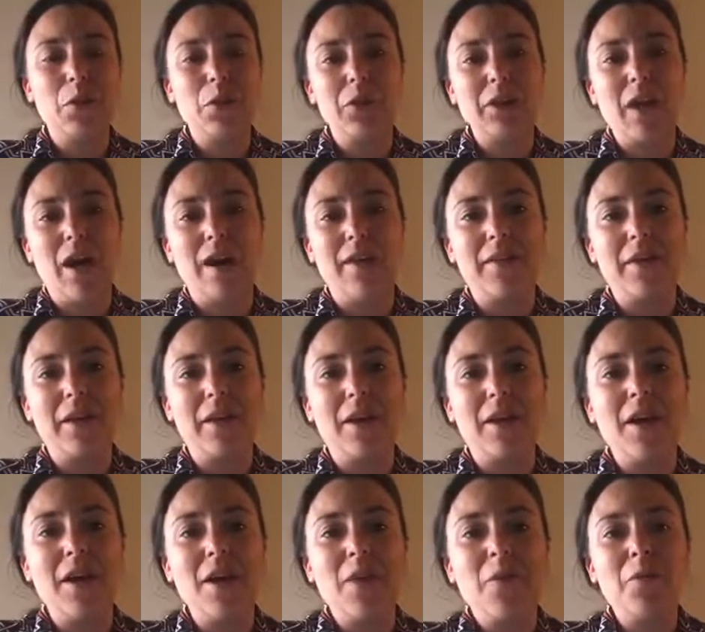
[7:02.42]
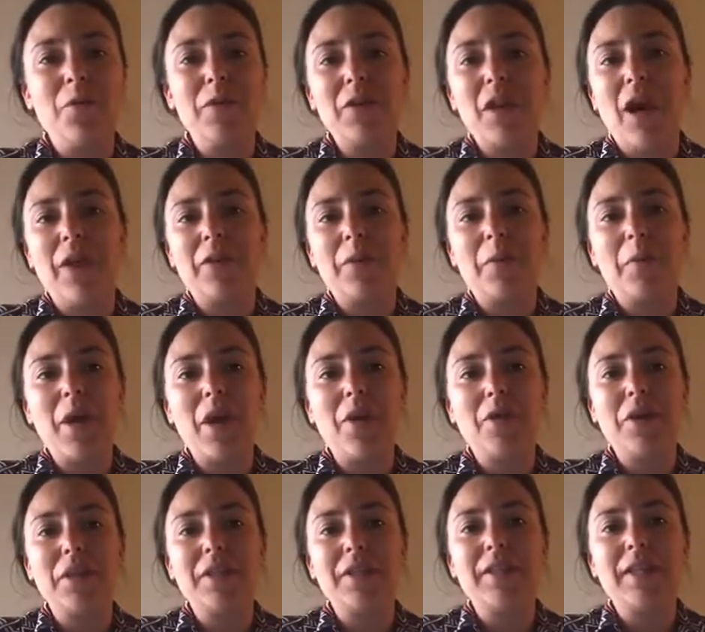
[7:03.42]
with other
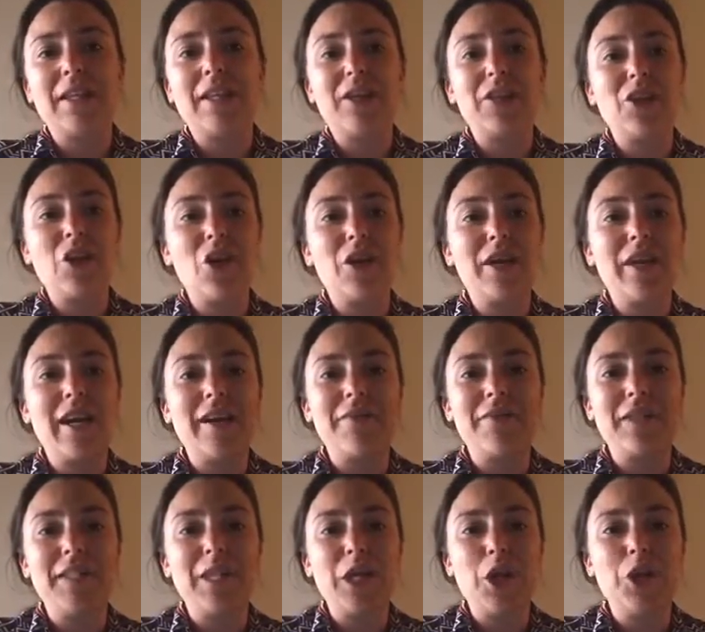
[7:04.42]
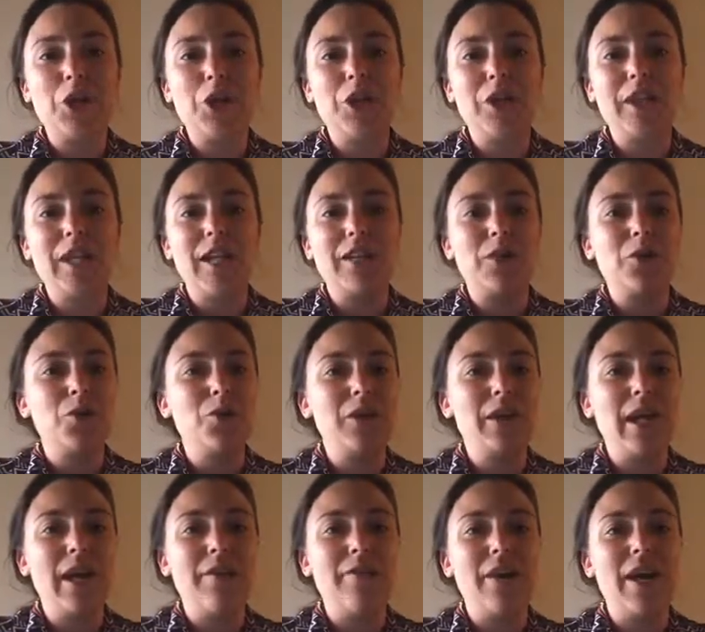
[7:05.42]
parents, that start conversation that couldn't
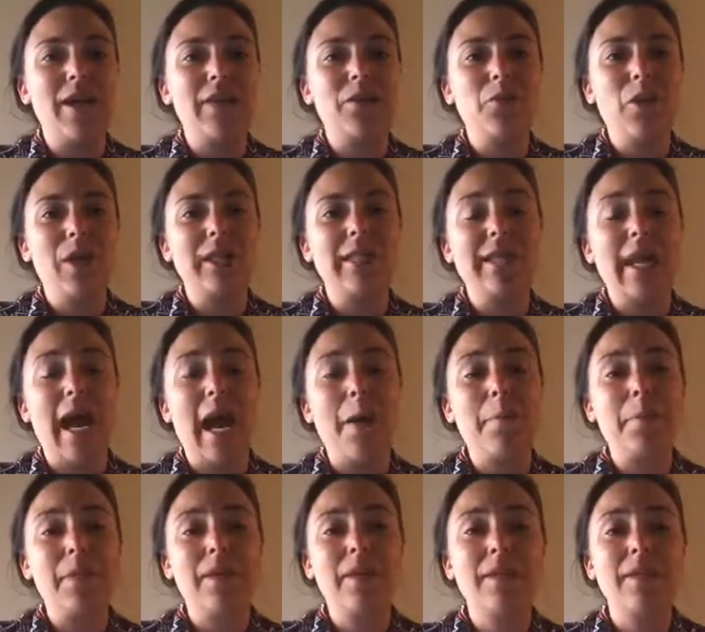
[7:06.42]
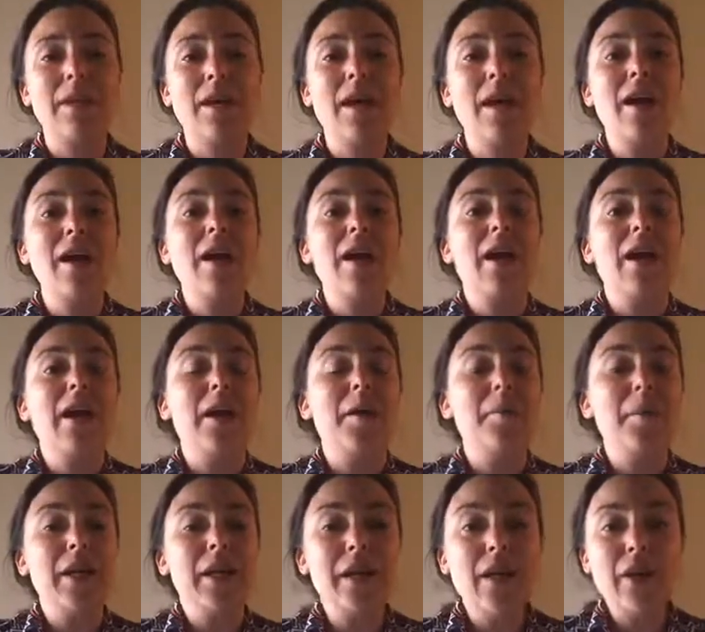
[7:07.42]
have otherwise happened.
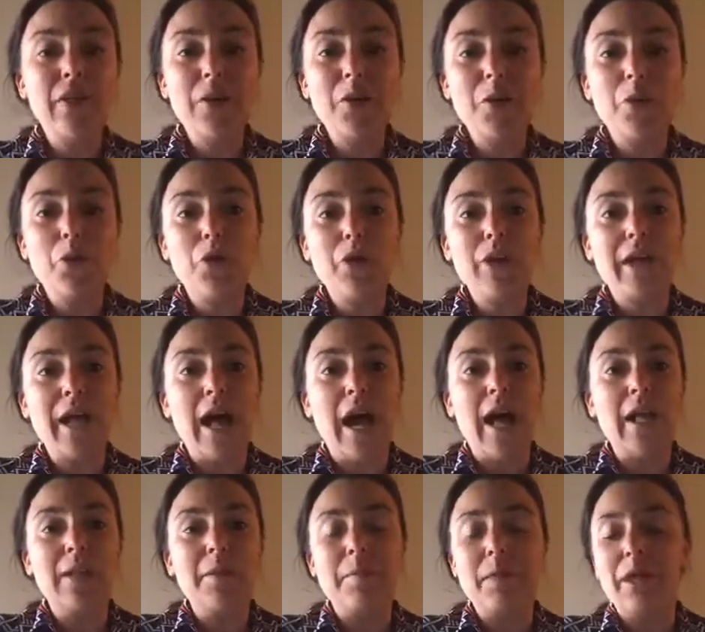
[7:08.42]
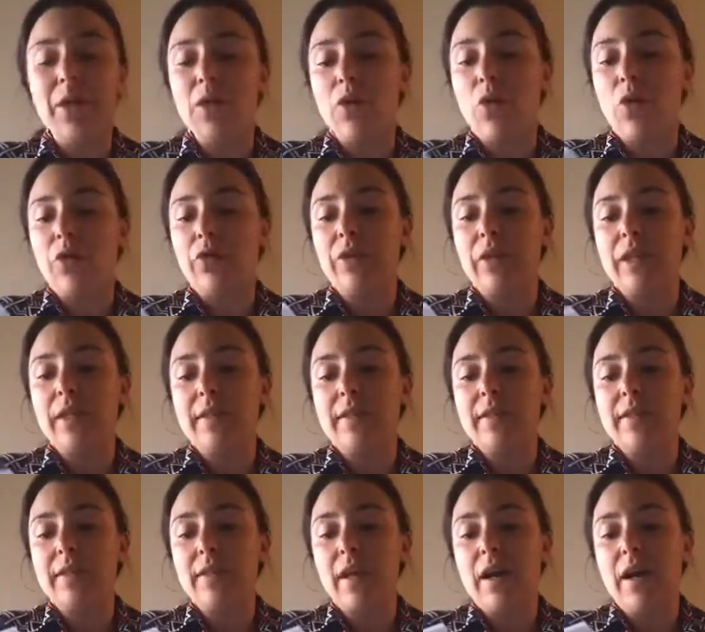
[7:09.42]
Another important element of
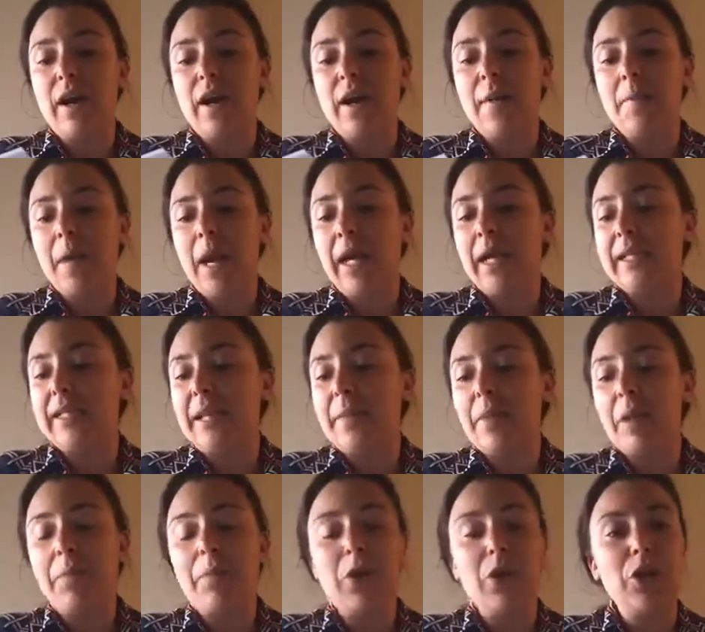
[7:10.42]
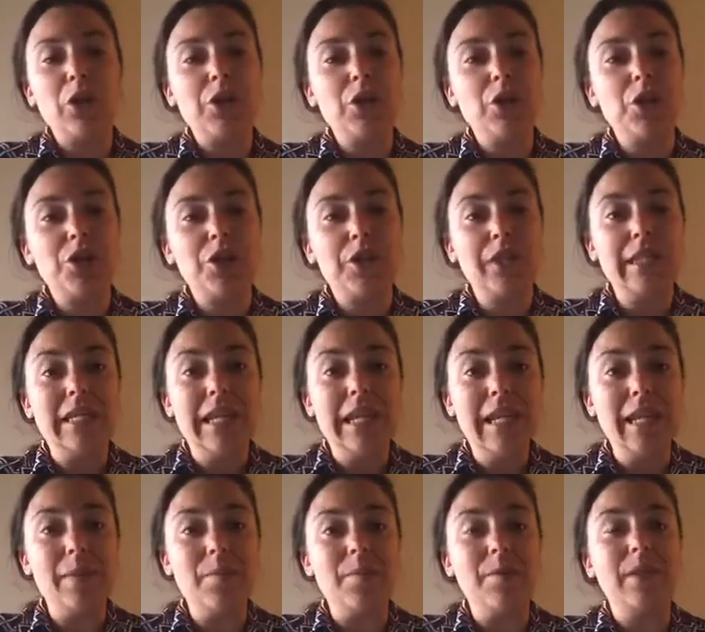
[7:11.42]
this academic parent-teacher
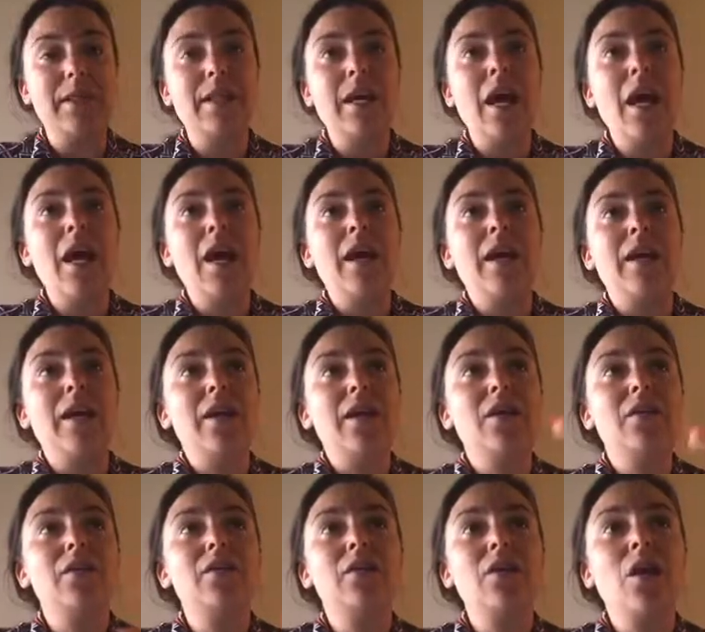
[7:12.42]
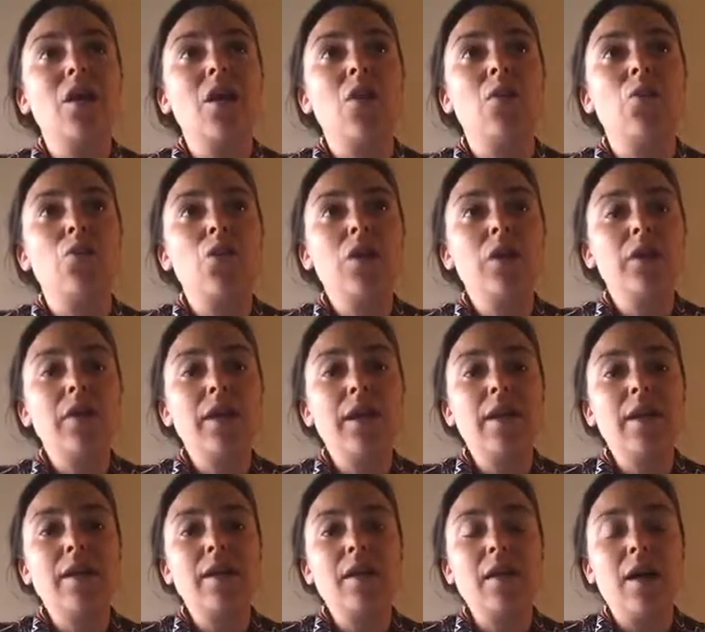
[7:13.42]
teams is
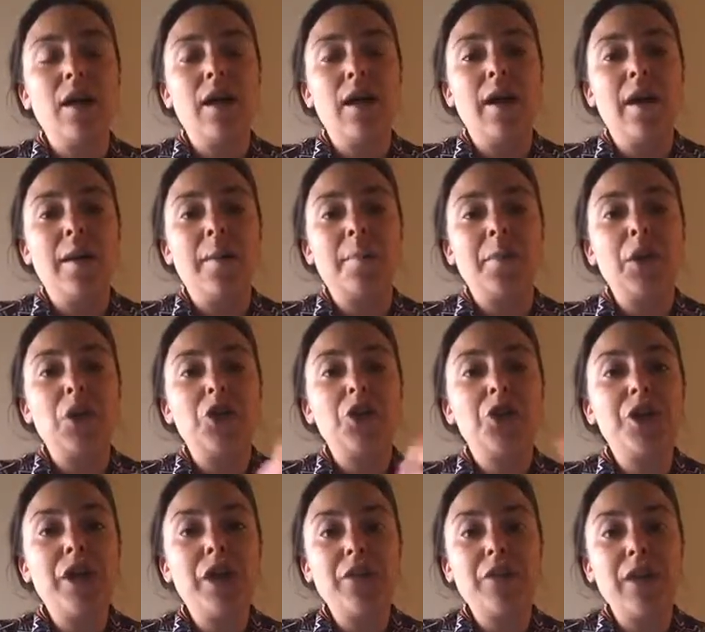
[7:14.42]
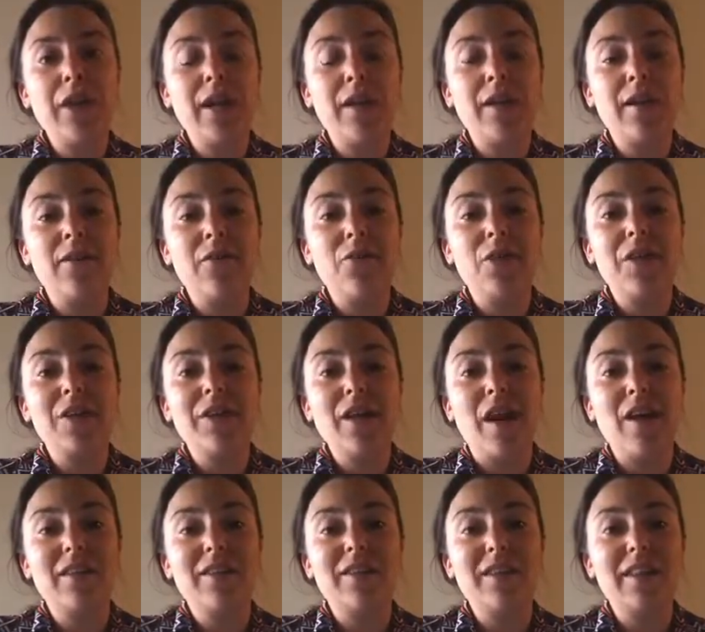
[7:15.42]
really sharing
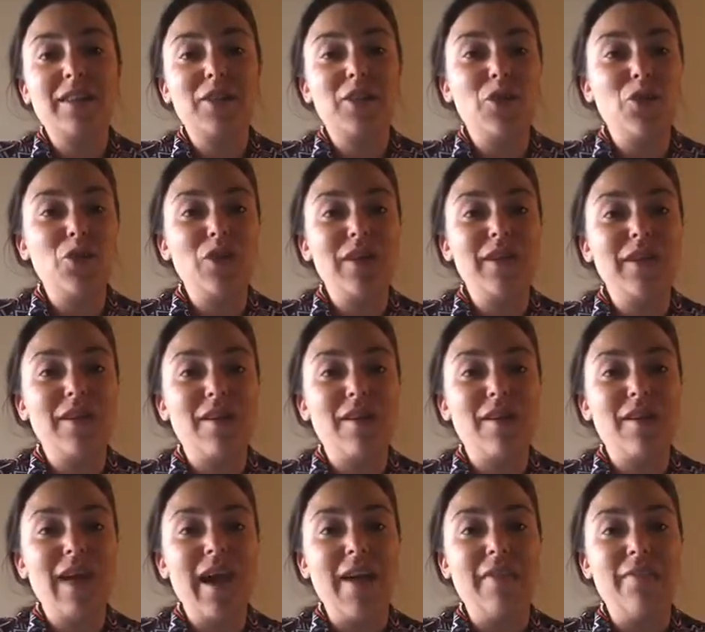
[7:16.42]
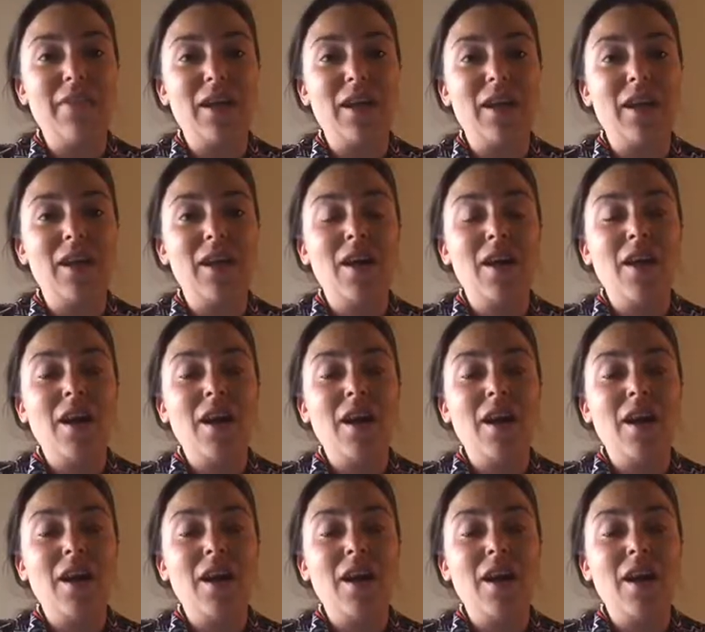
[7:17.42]
results that students are having